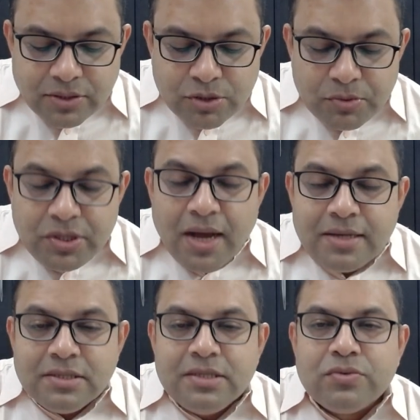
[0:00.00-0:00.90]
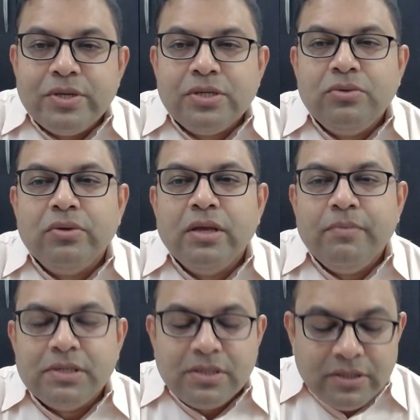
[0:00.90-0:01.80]
So Buddha asked this question to King
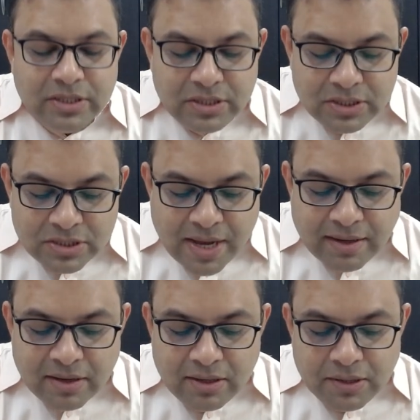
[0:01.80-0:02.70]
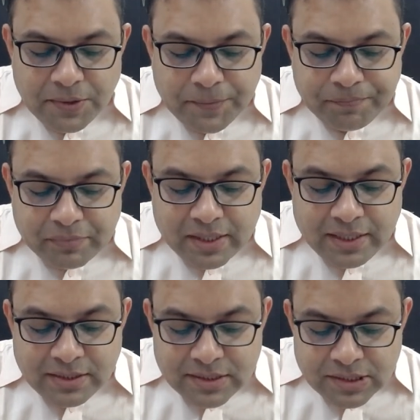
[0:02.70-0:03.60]
Pasenadi, is that
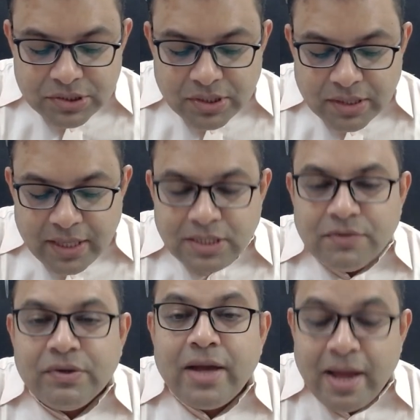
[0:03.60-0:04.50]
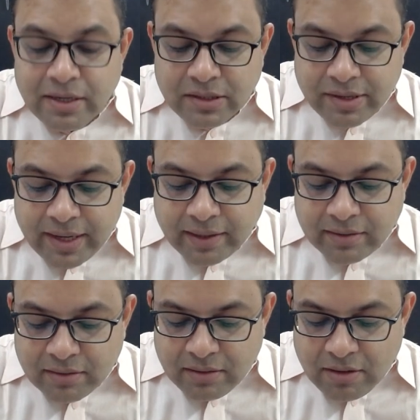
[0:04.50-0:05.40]
in such a case of a dire threat,
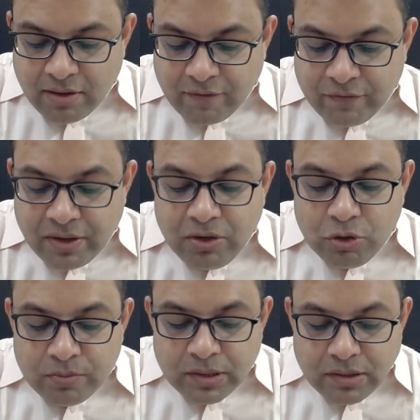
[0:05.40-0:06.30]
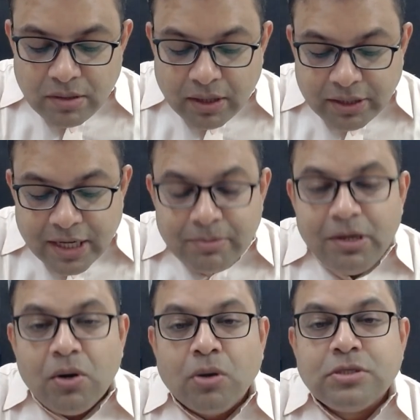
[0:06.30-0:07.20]
where a terrible
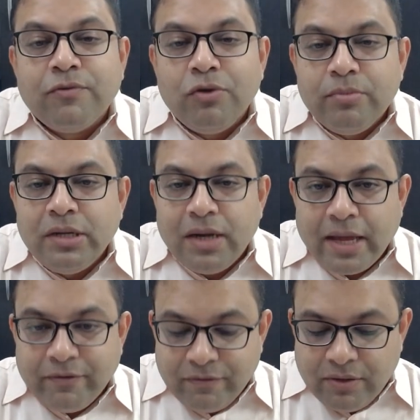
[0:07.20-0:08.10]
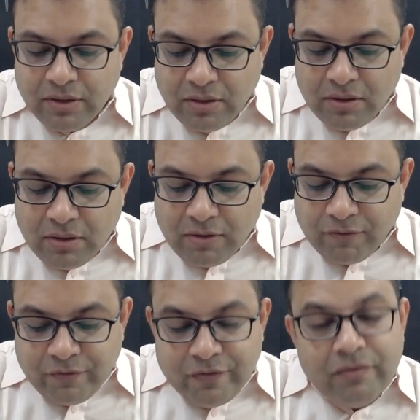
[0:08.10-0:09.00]
loss of human life,
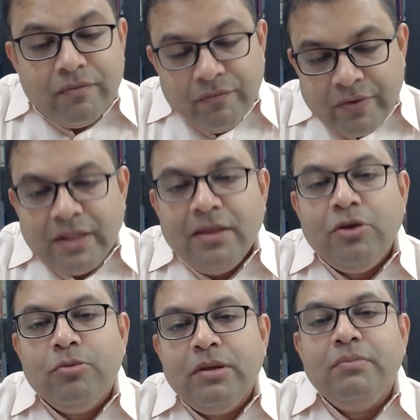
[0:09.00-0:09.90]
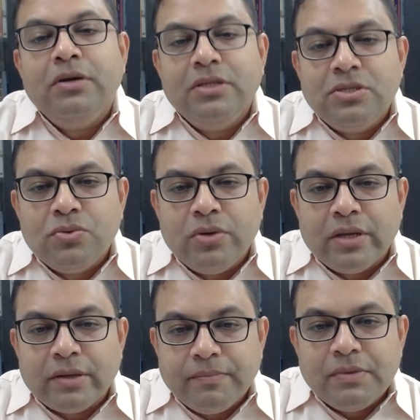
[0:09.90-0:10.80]
when the human birth is so
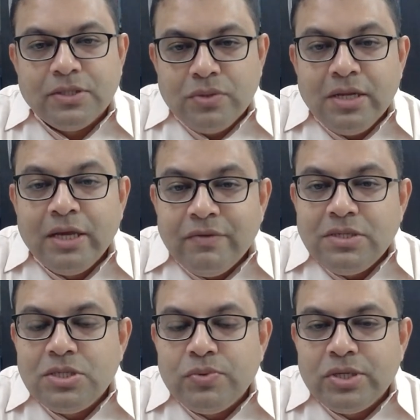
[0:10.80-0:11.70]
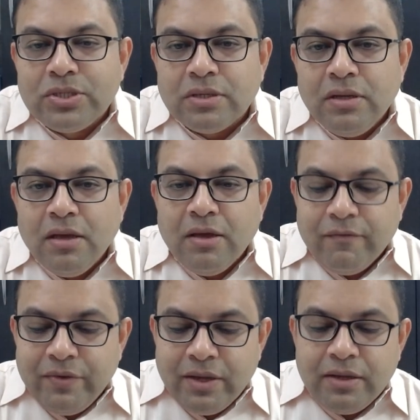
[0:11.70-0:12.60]
rare, so in a given situation
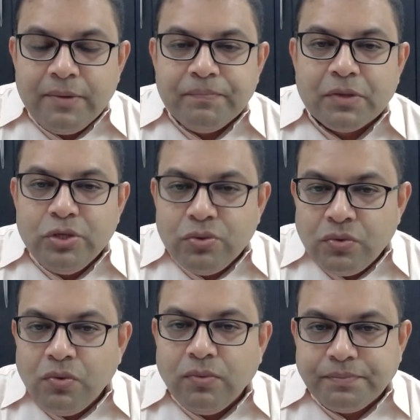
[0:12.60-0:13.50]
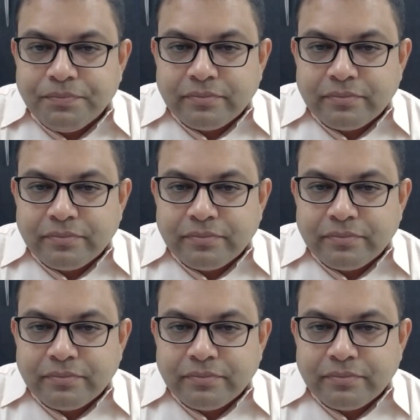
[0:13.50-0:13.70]
where you know